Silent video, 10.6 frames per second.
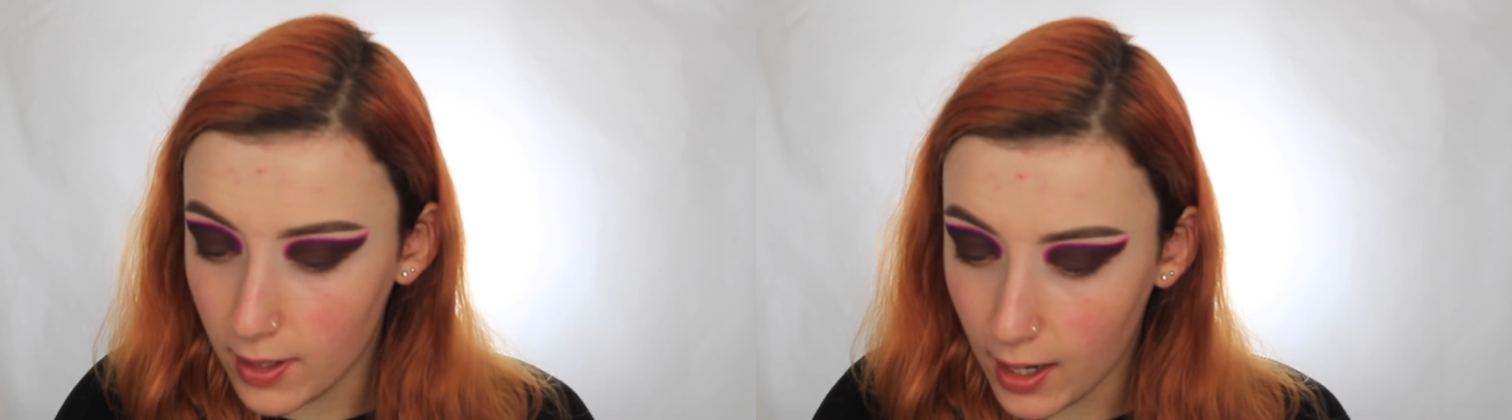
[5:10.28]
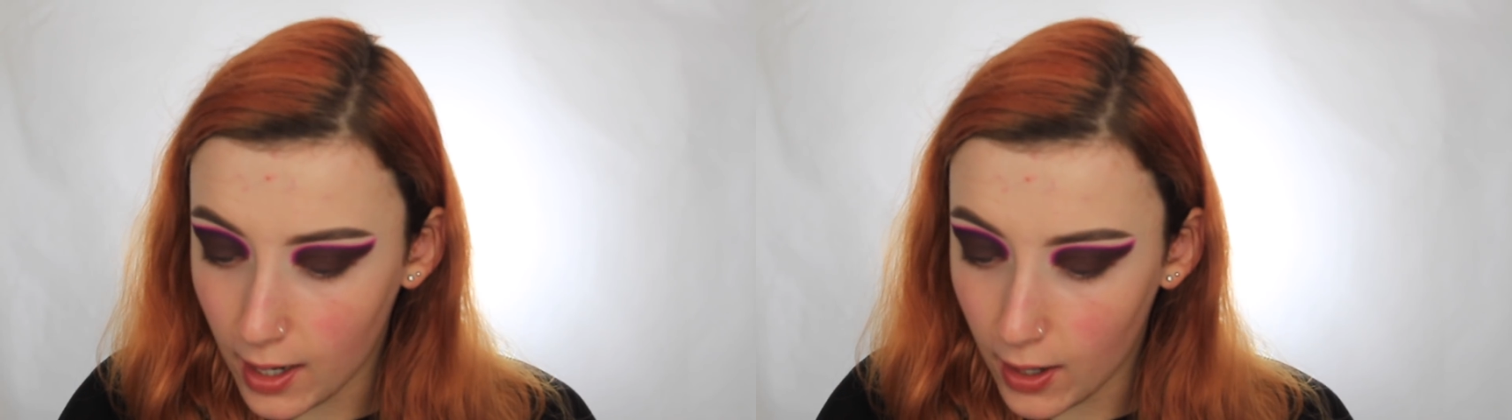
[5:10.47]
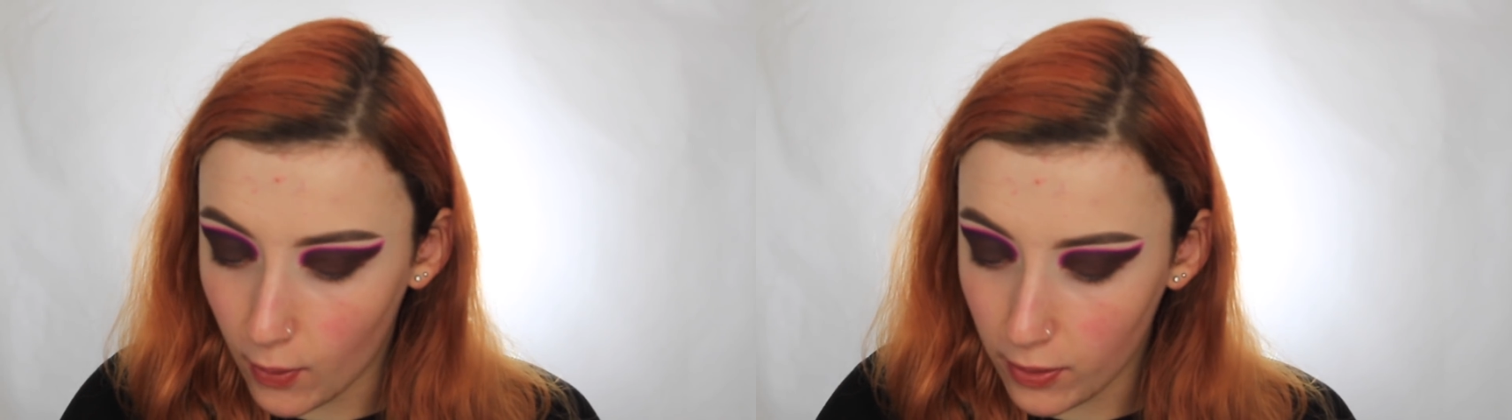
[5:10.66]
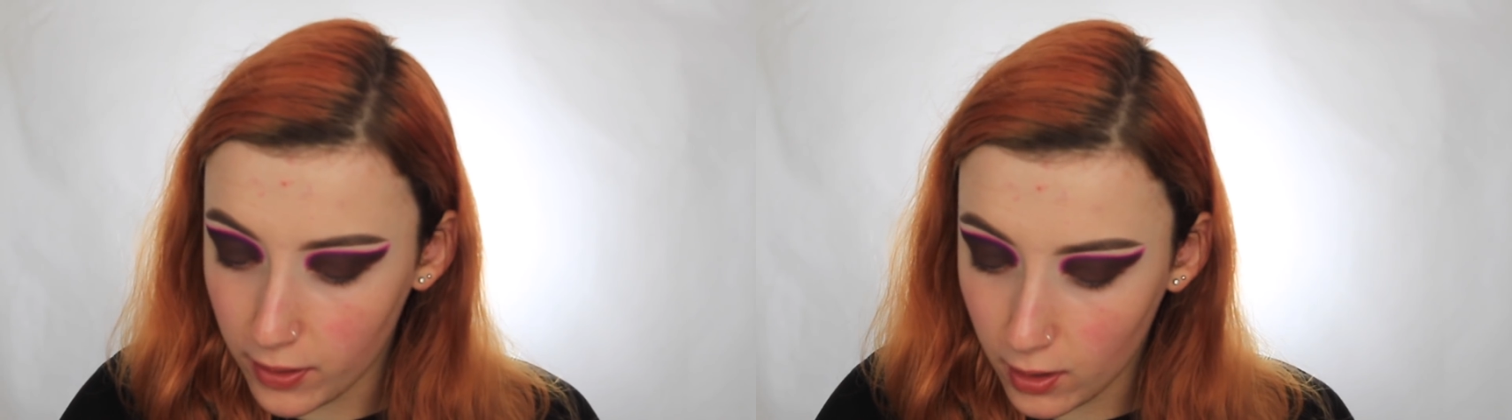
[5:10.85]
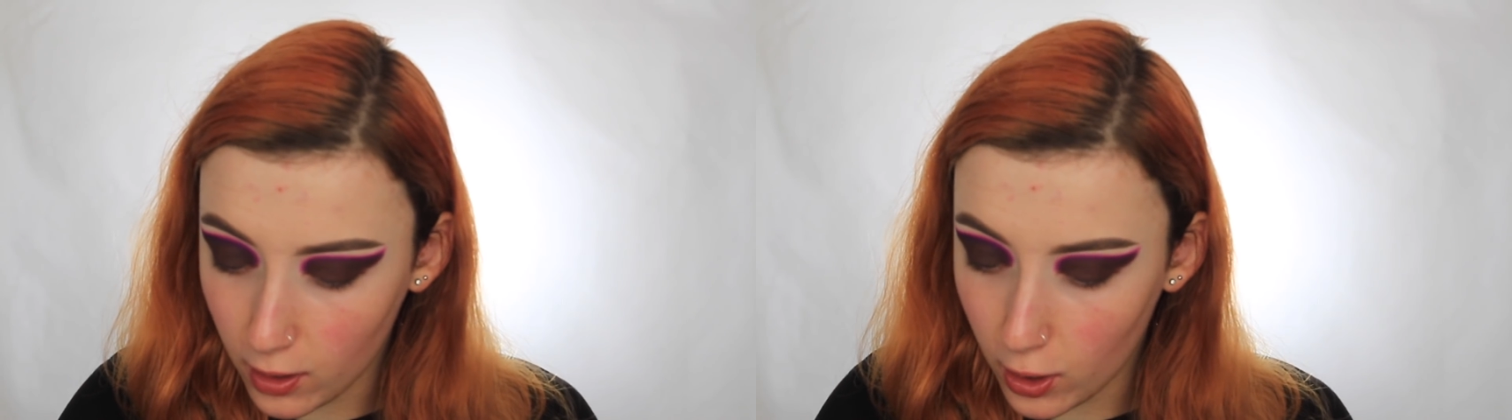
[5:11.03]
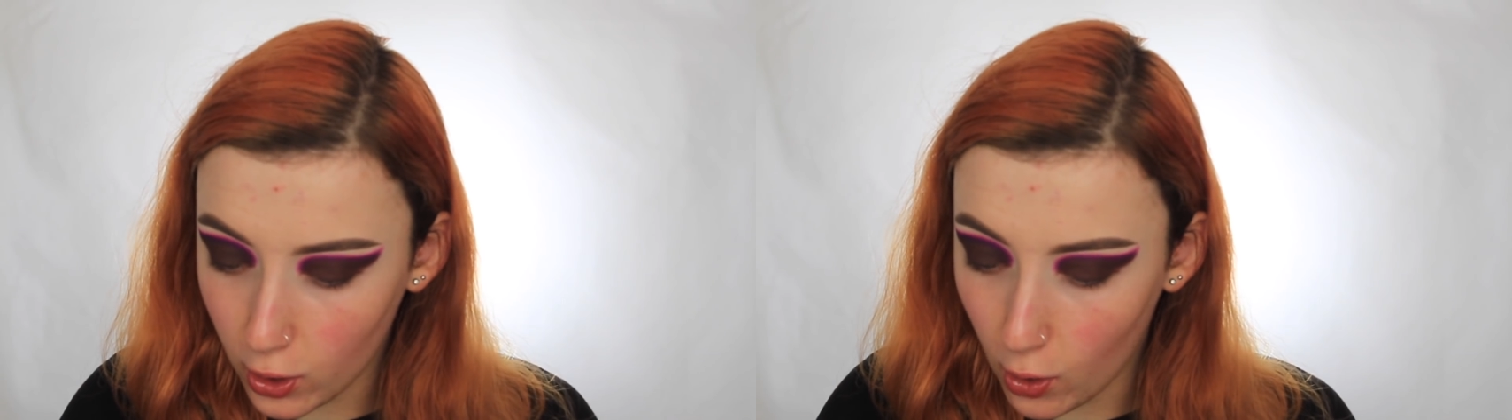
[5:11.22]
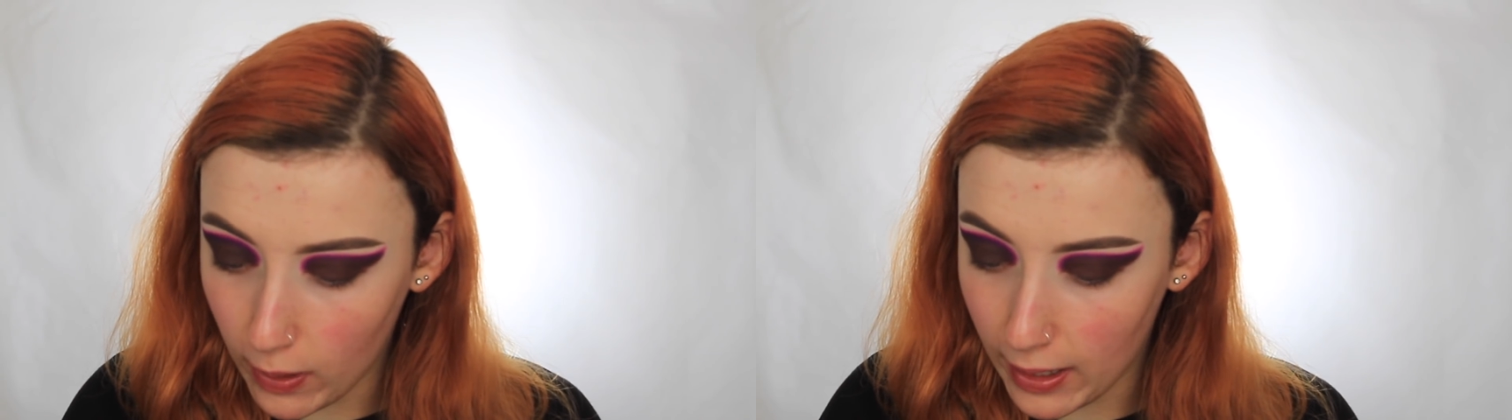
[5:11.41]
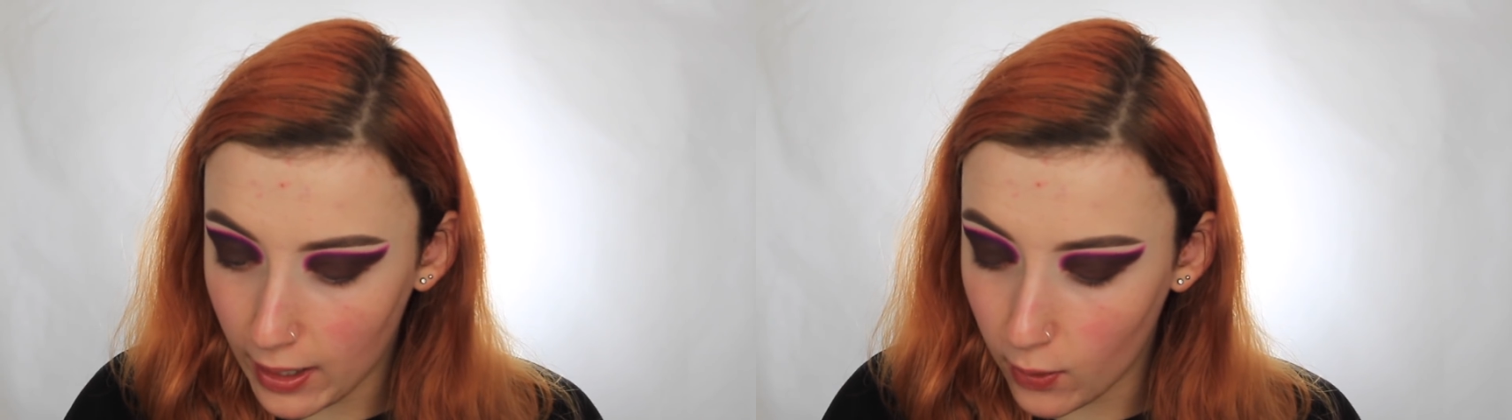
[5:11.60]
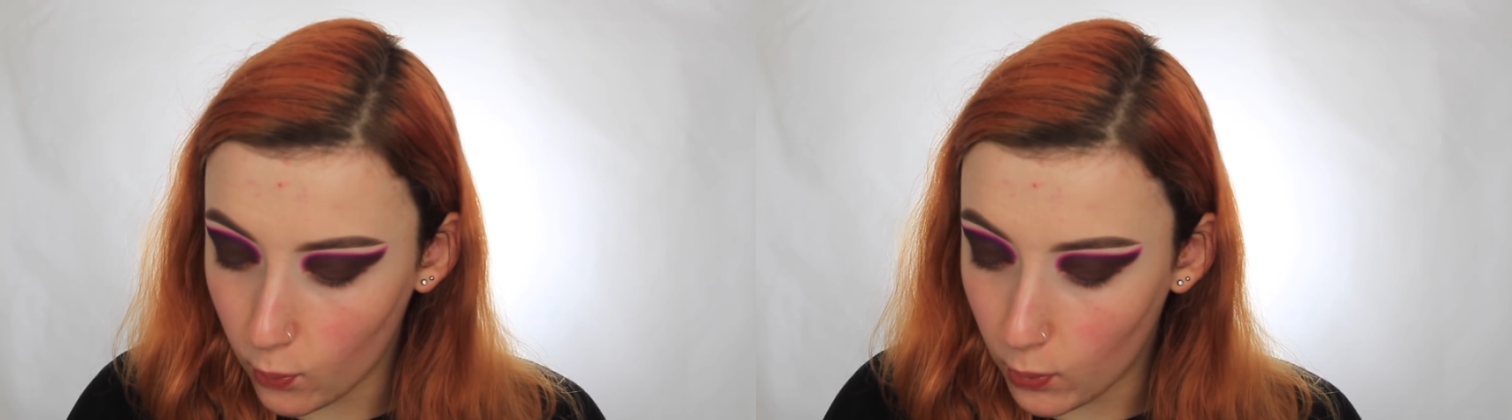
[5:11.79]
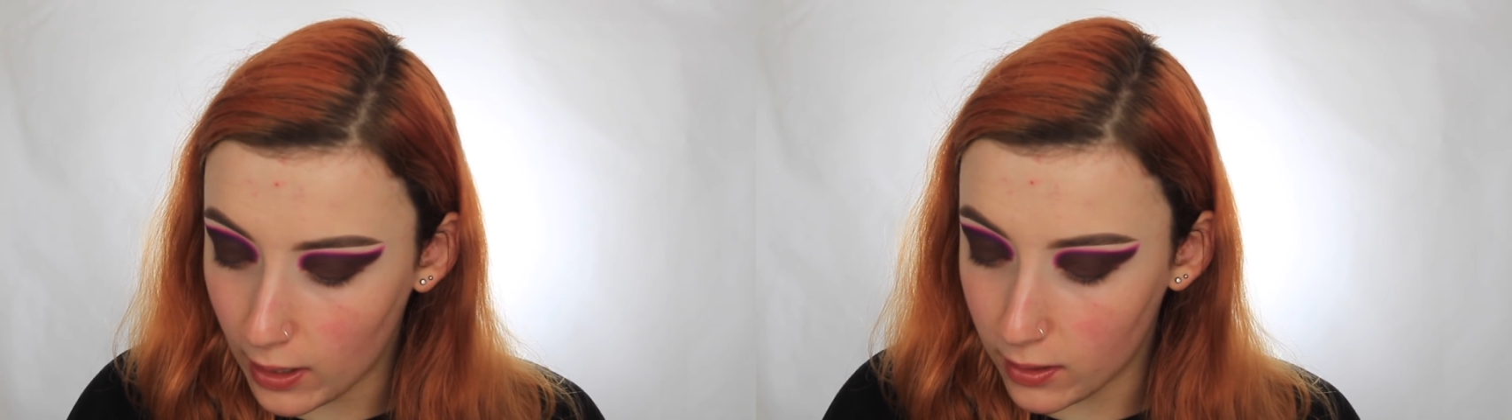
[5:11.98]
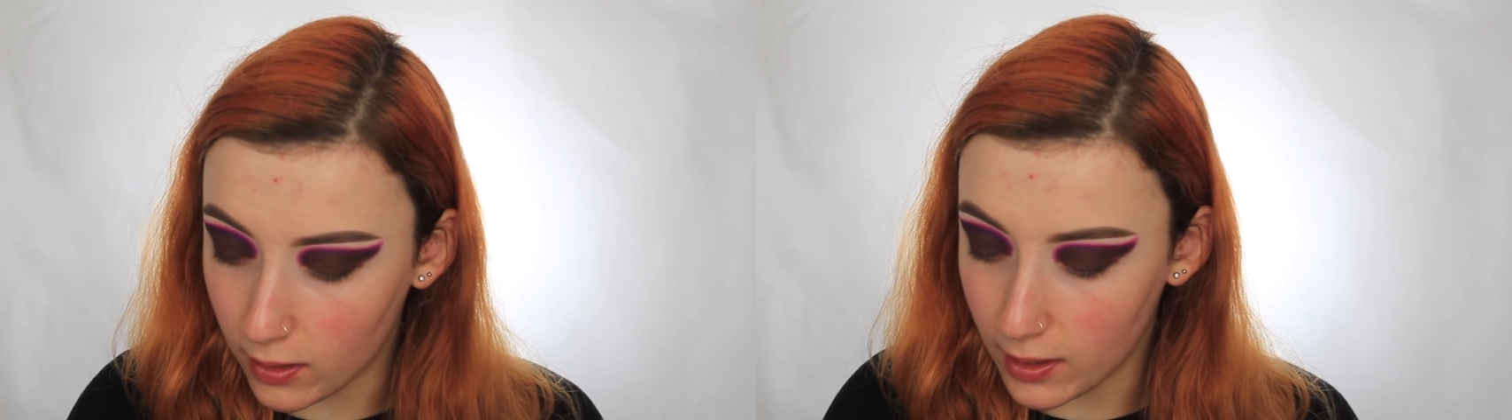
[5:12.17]
now I think I'm going to go in
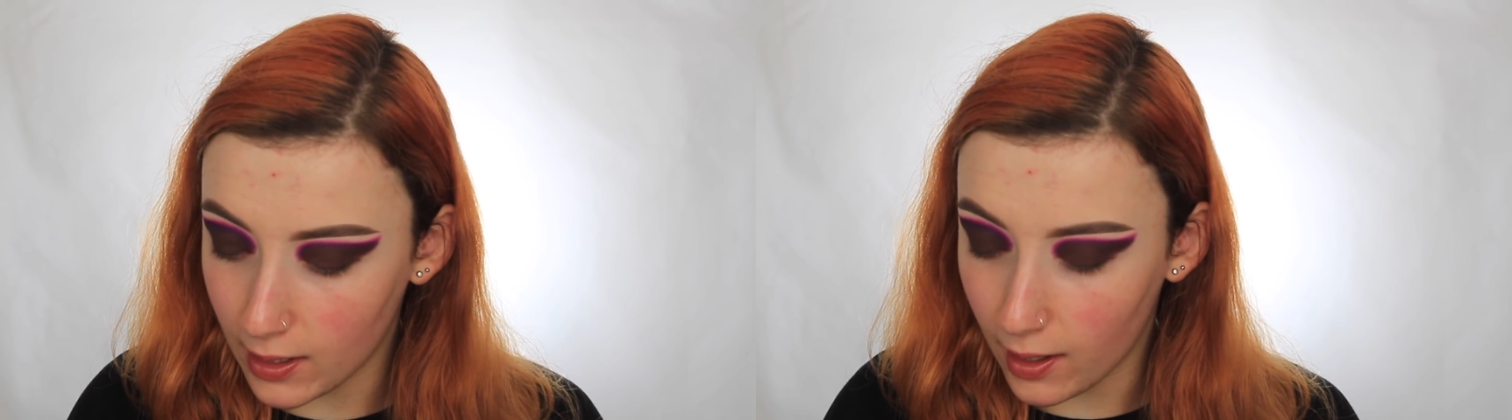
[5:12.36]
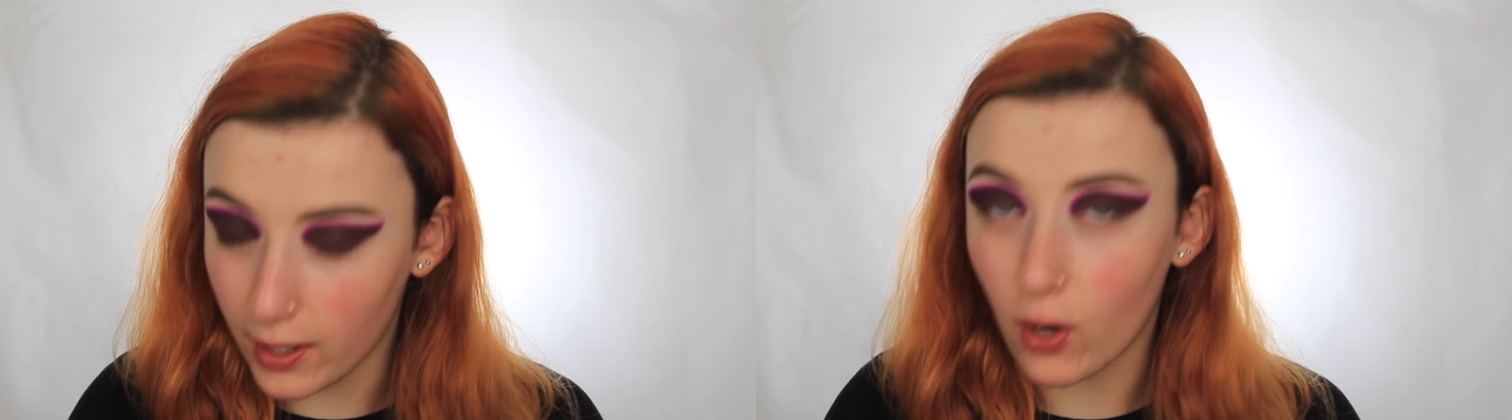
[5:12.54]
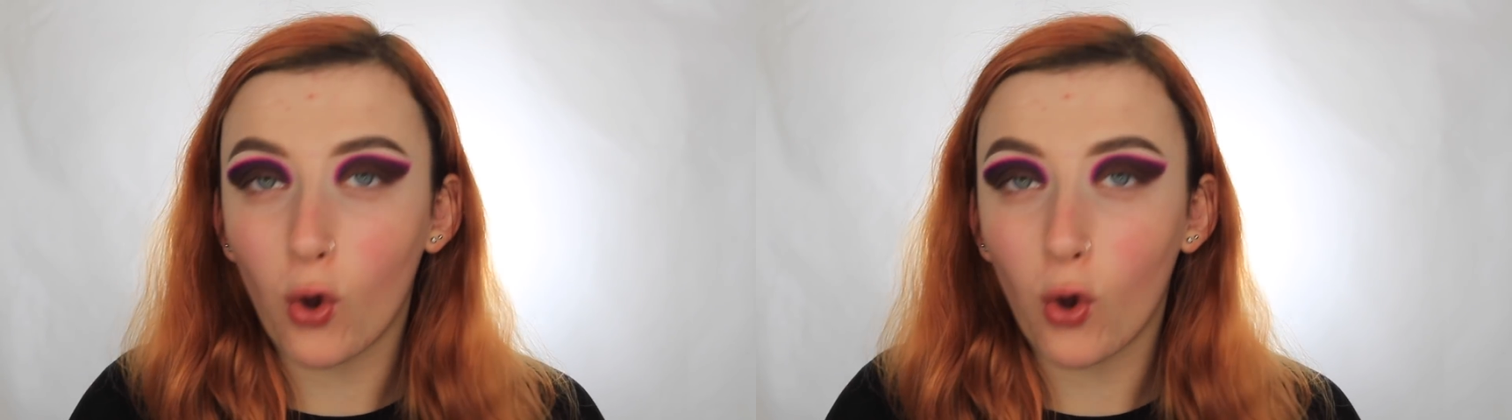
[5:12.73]
with the like